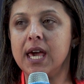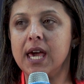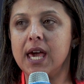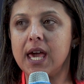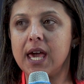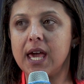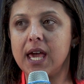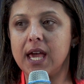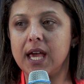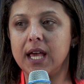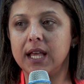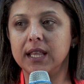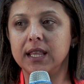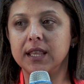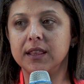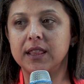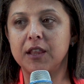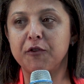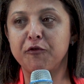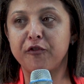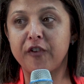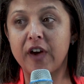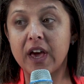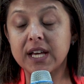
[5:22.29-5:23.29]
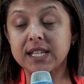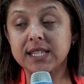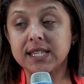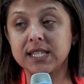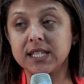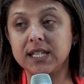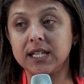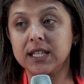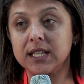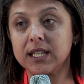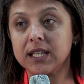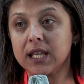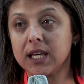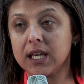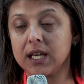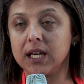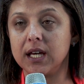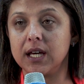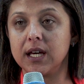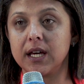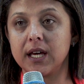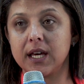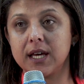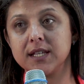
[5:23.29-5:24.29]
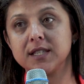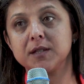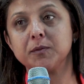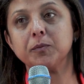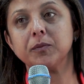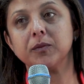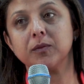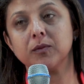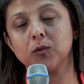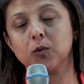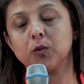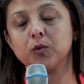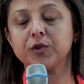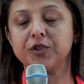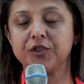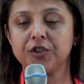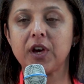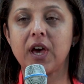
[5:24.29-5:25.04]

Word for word: And the vaccine, which